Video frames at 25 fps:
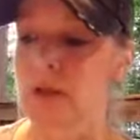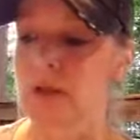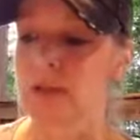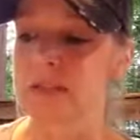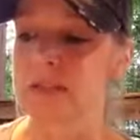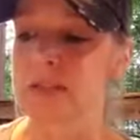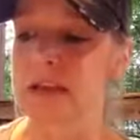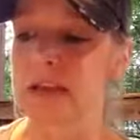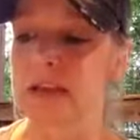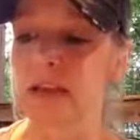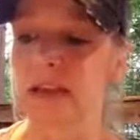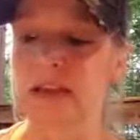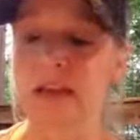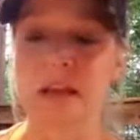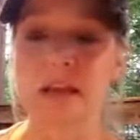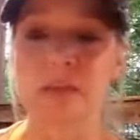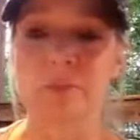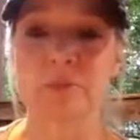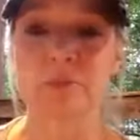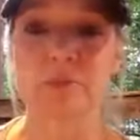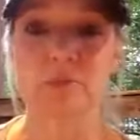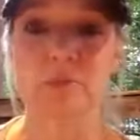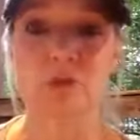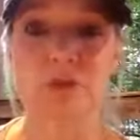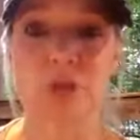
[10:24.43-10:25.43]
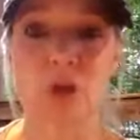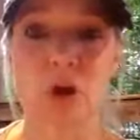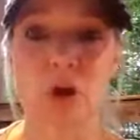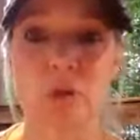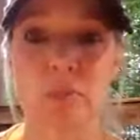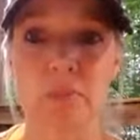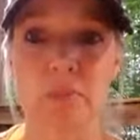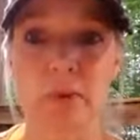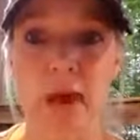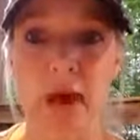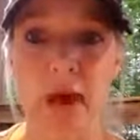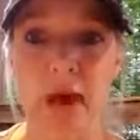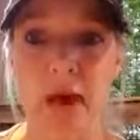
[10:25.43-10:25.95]
Take an Epsom salt
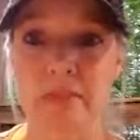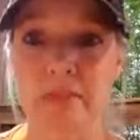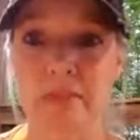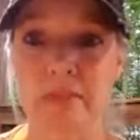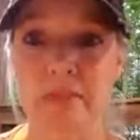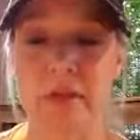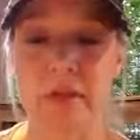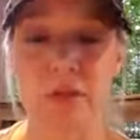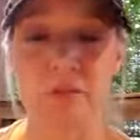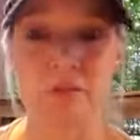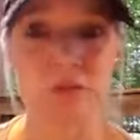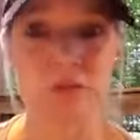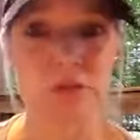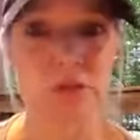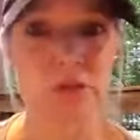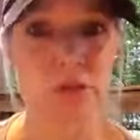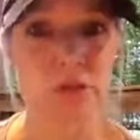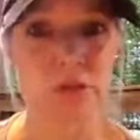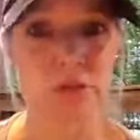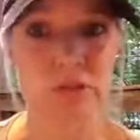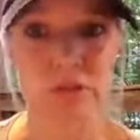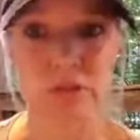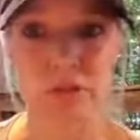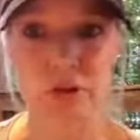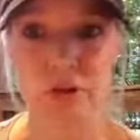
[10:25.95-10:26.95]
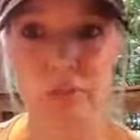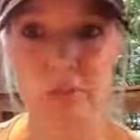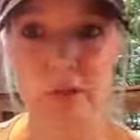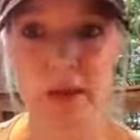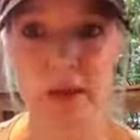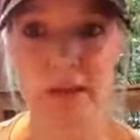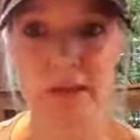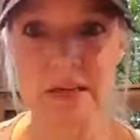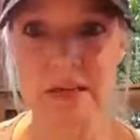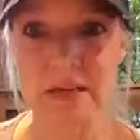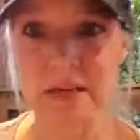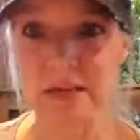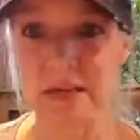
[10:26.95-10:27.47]
bath. Epsom salt's your
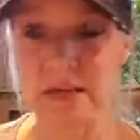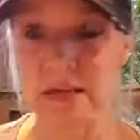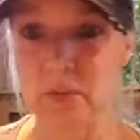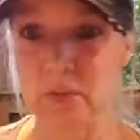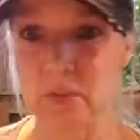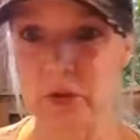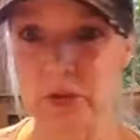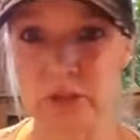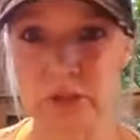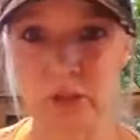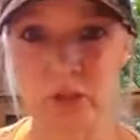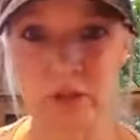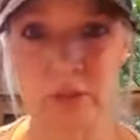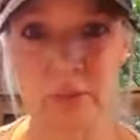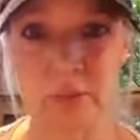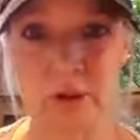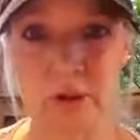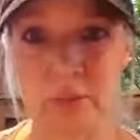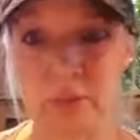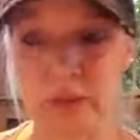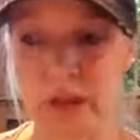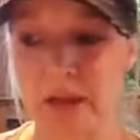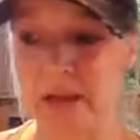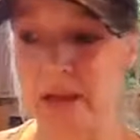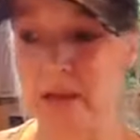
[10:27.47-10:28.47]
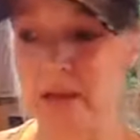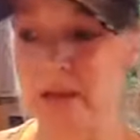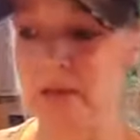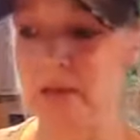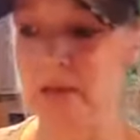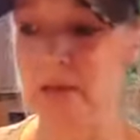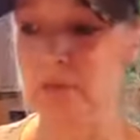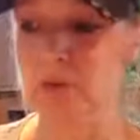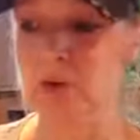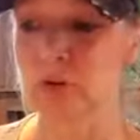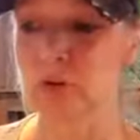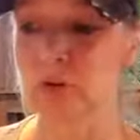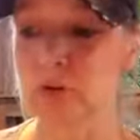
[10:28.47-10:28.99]
magnesium. We talked about
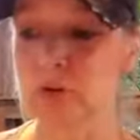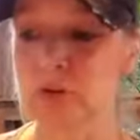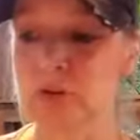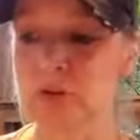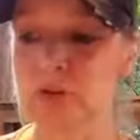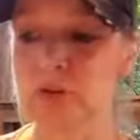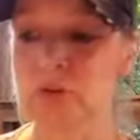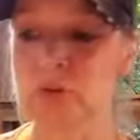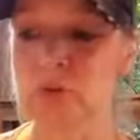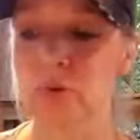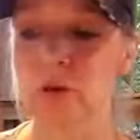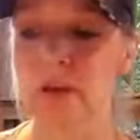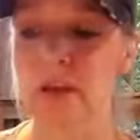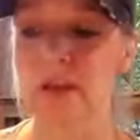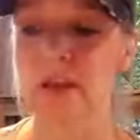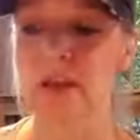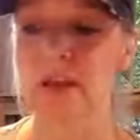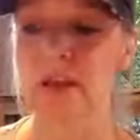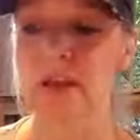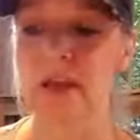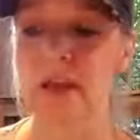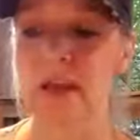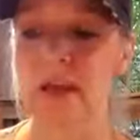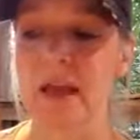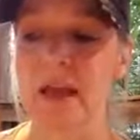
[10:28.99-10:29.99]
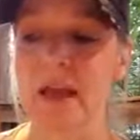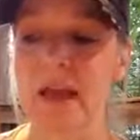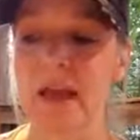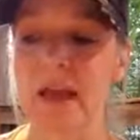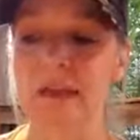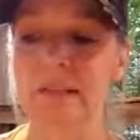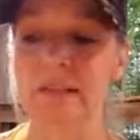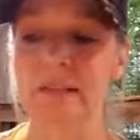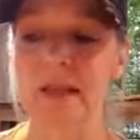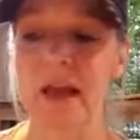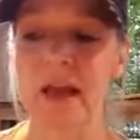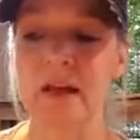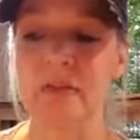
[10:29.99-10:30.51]
magnesium earlier this week. Add
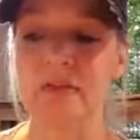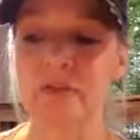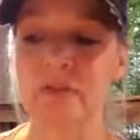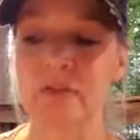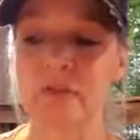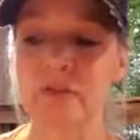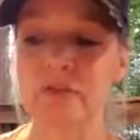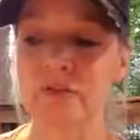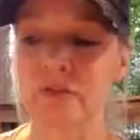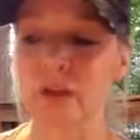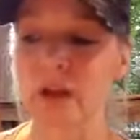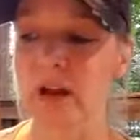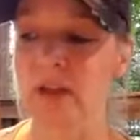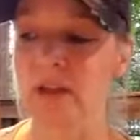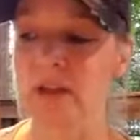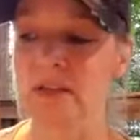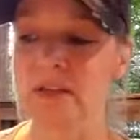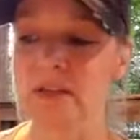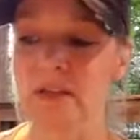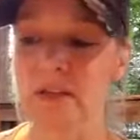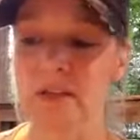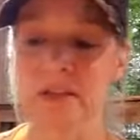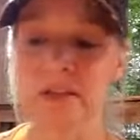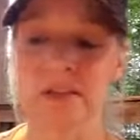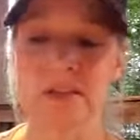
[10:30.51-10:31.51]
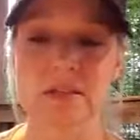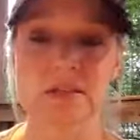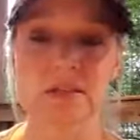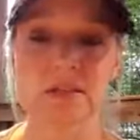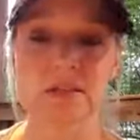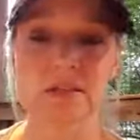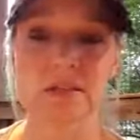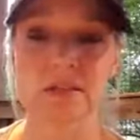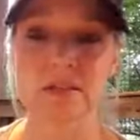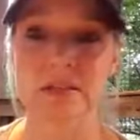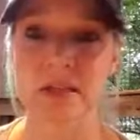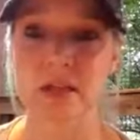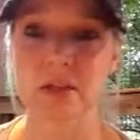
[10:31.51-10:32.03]
lavender, frankincense,
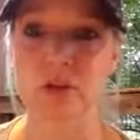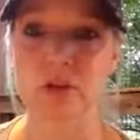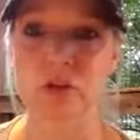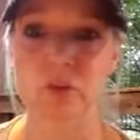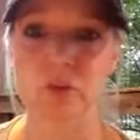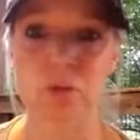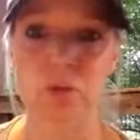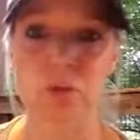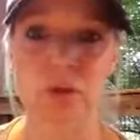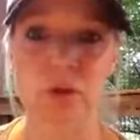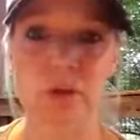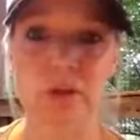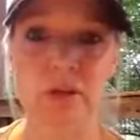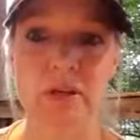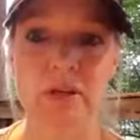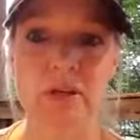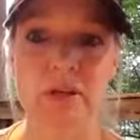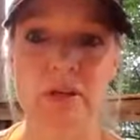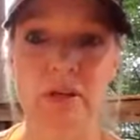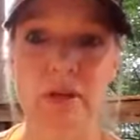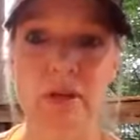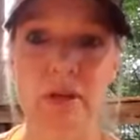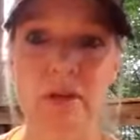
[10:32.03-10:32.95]
sandalwood,